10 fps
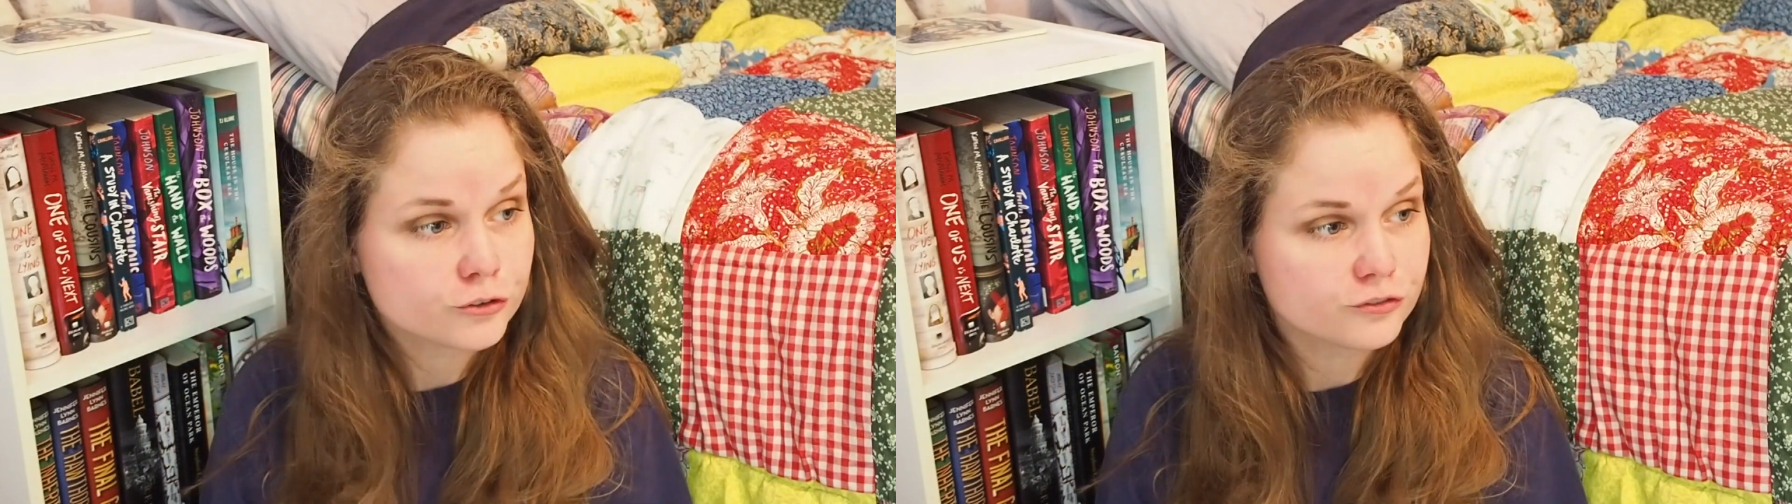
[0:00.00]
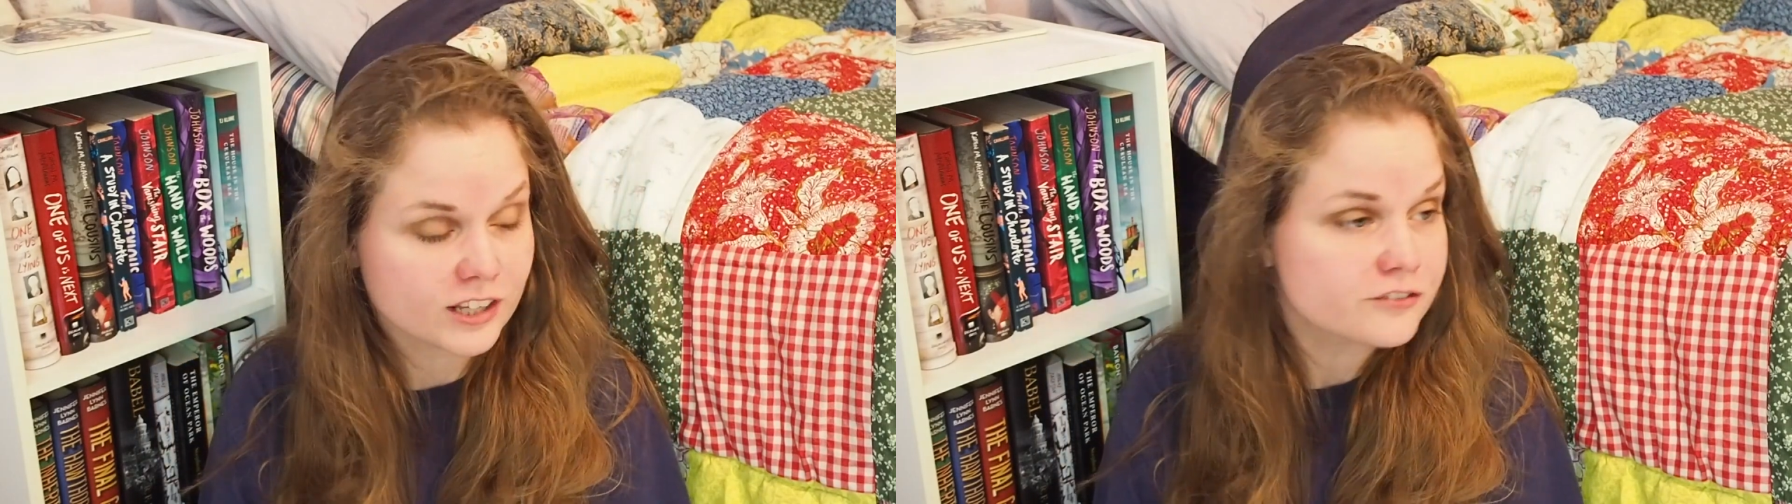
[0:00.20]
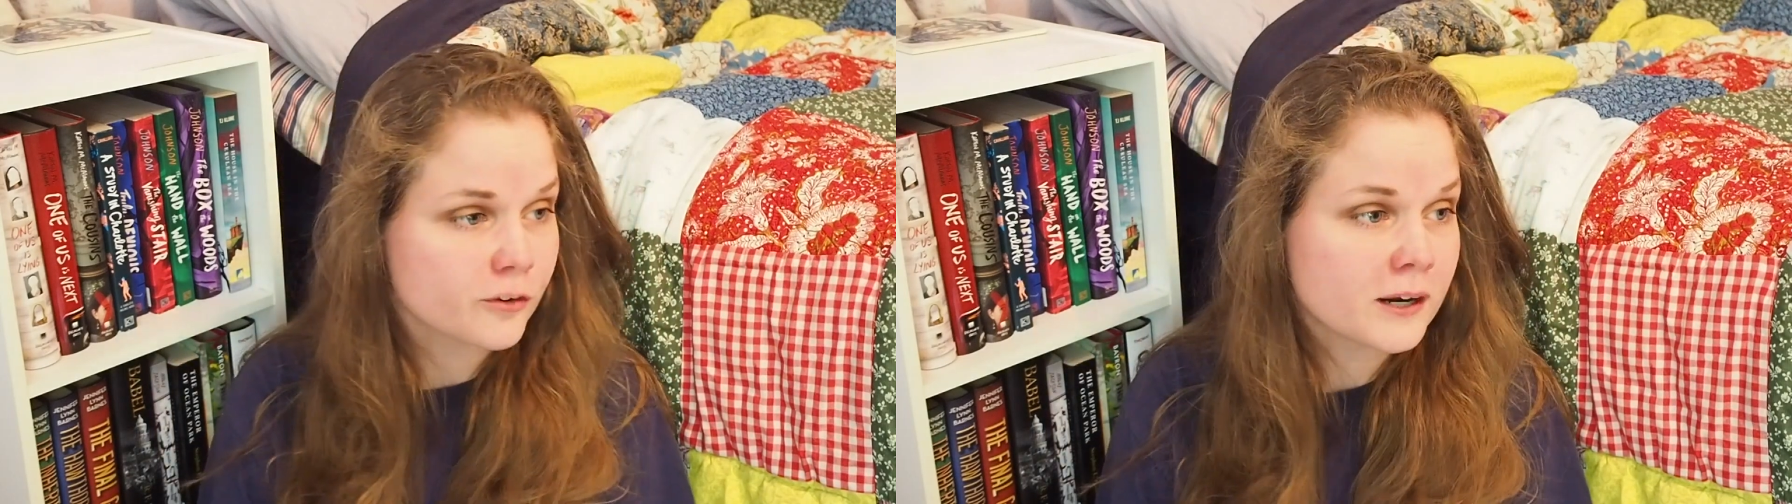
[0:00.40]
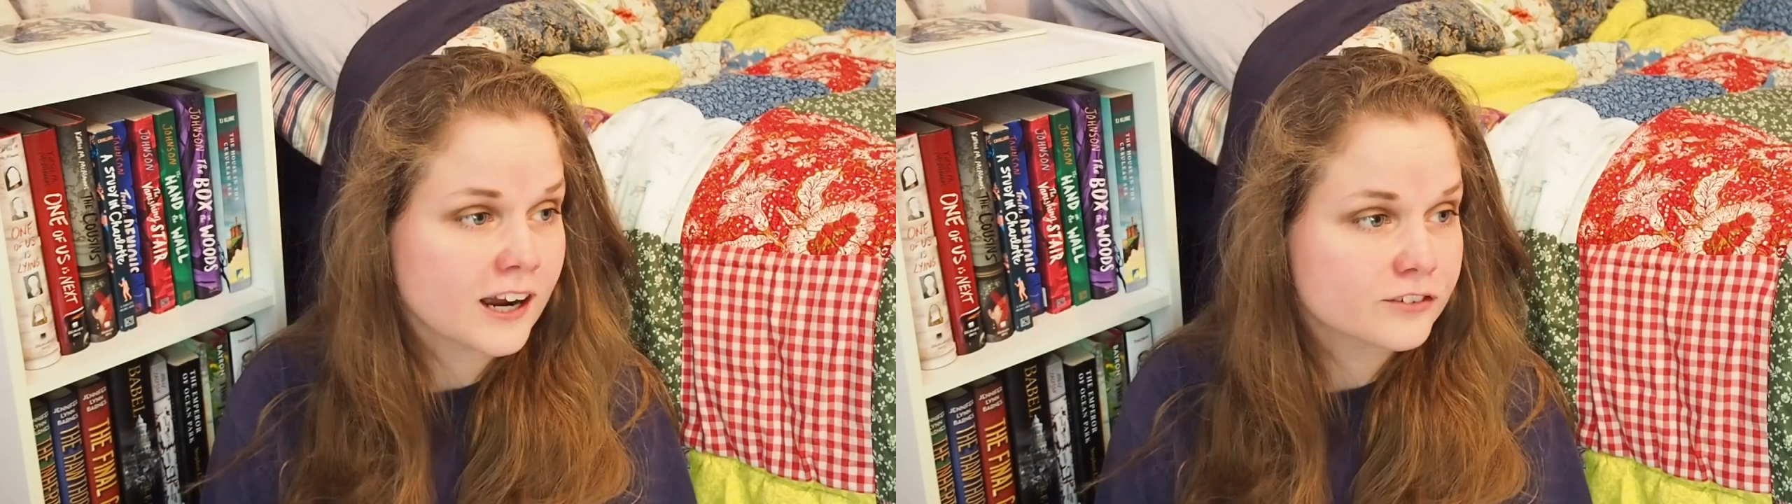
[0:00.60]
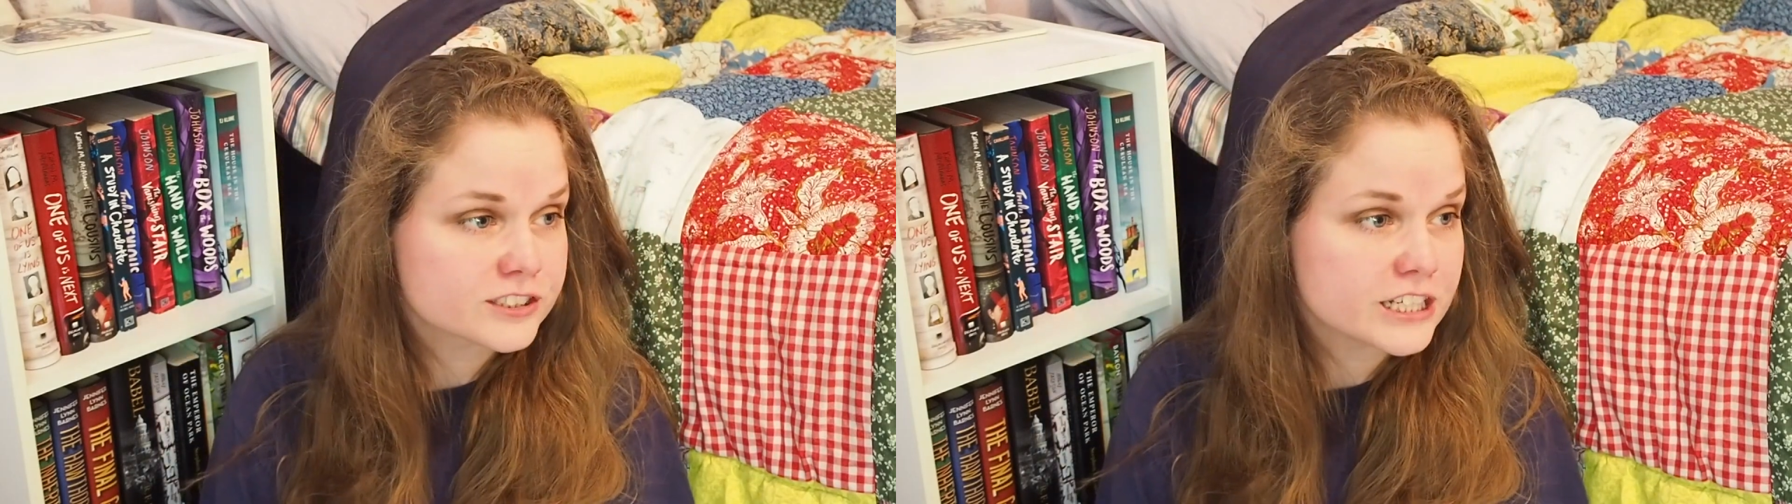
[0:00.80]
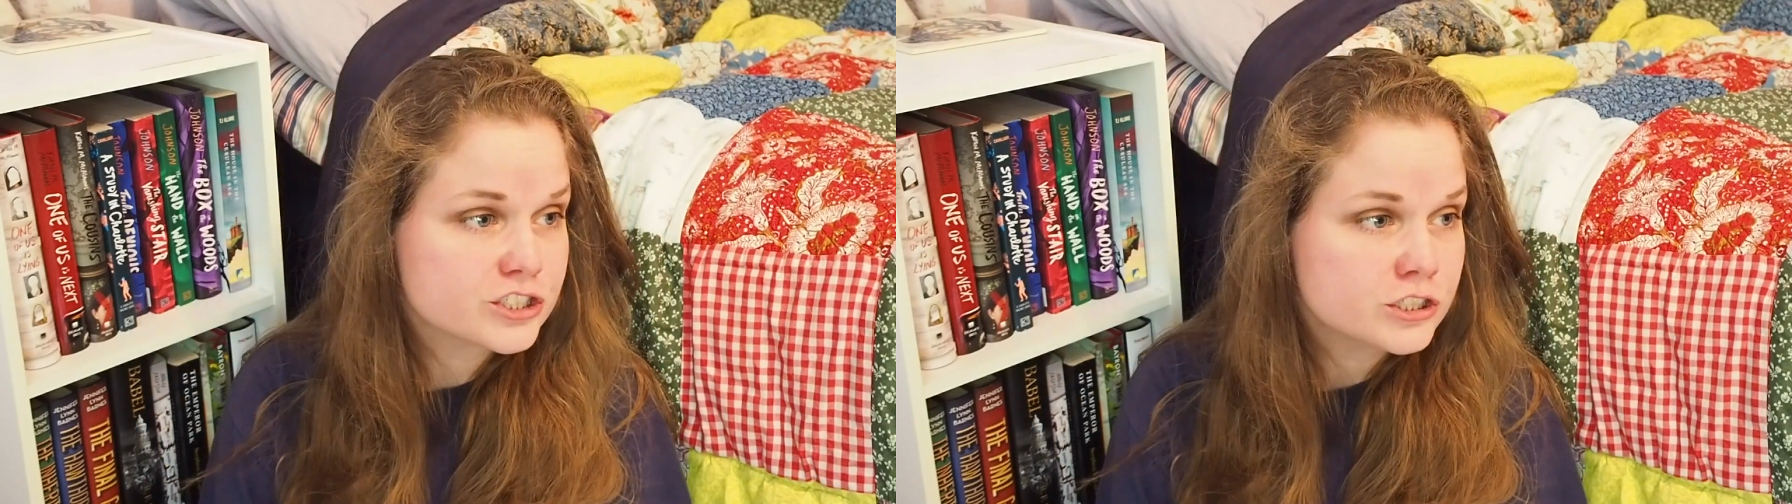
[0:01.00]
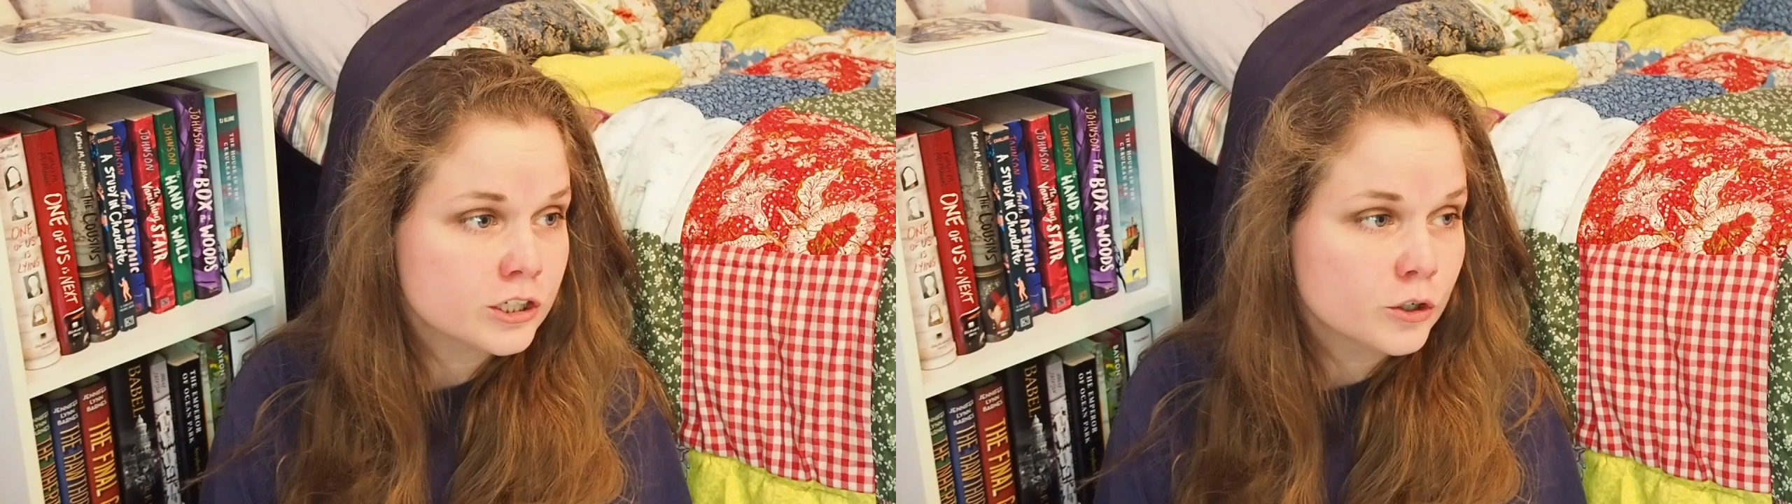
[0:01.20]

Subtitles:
fled from a conversation,